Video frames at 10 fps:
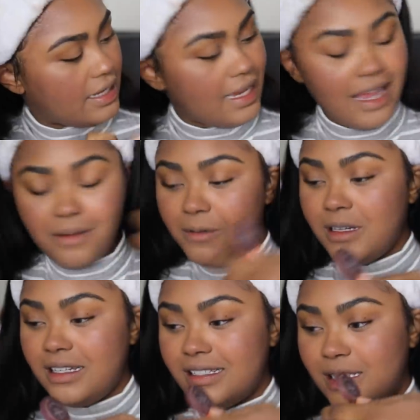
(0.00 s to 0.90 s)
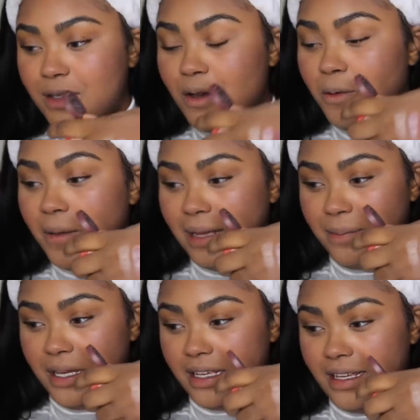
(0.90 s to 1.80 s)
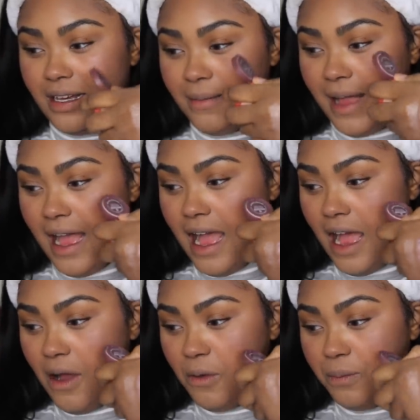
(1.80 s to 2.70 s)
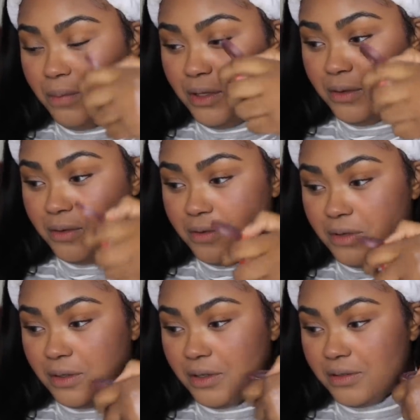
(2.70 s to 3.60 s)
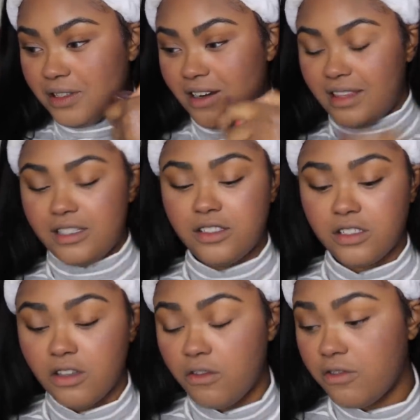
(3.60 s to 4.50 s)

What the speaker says: The camera is in no way picking up how beautiful those are. That's so